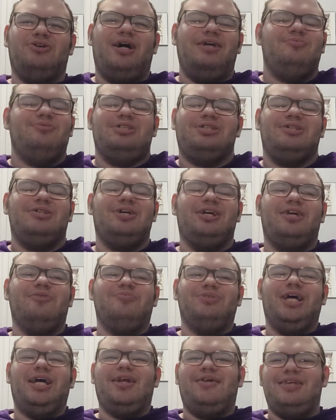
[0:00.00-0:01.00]
I'm just gonna
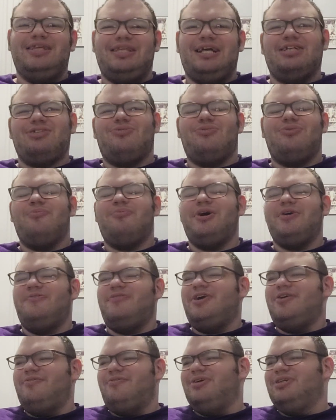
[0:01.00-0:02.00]
keep saying it. Like that's one of my
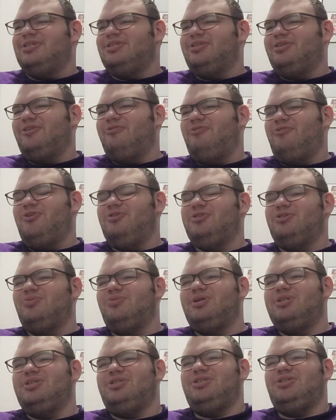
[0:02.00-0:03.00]
favorites. The first
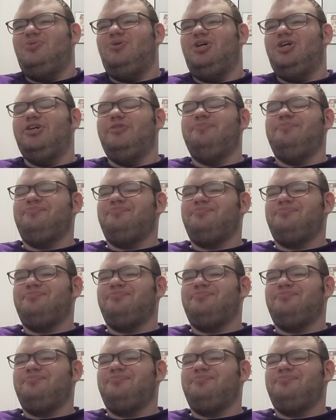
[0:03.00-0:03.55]
one is so good.